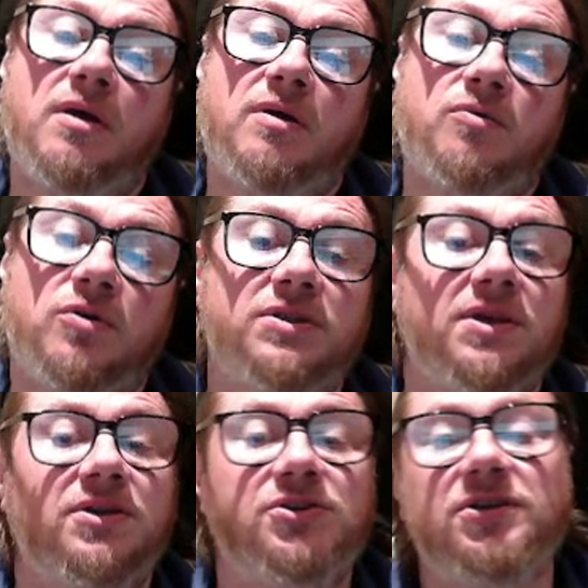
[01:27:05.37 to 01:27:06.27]
Rook
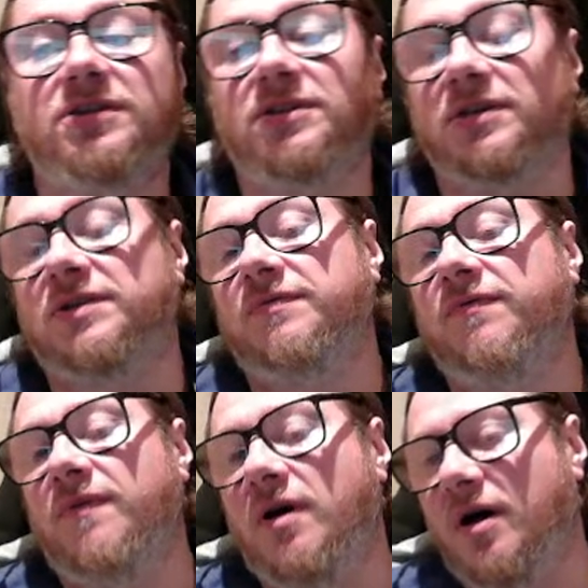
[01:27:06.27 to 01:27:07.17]
takes g6.
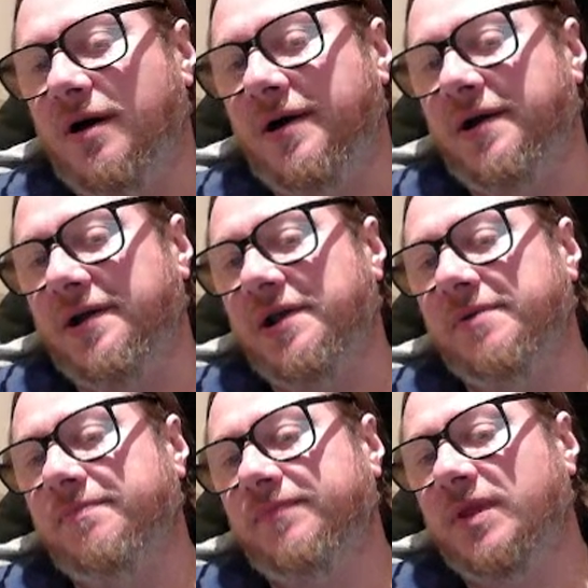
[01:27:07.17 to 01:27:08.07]
Fine.
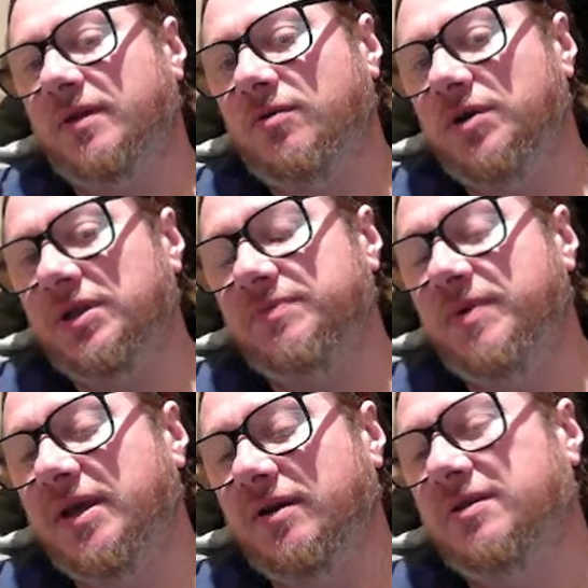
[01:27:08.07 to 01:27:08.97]
Queen is
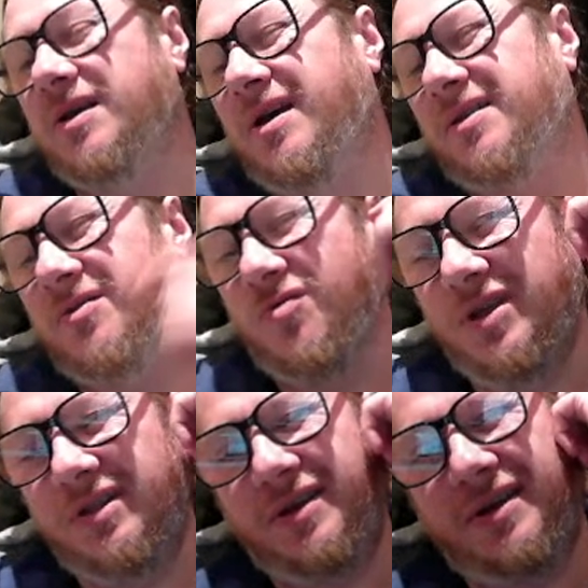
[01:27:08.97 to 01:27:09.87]
being attacked.
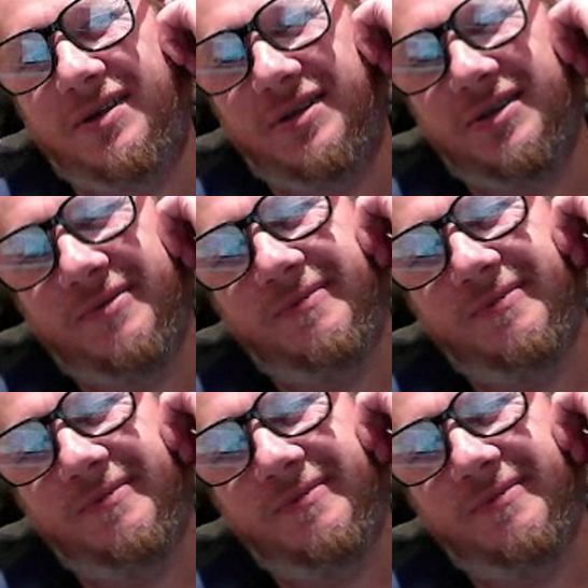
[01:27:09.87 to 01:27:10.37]
Queen takes.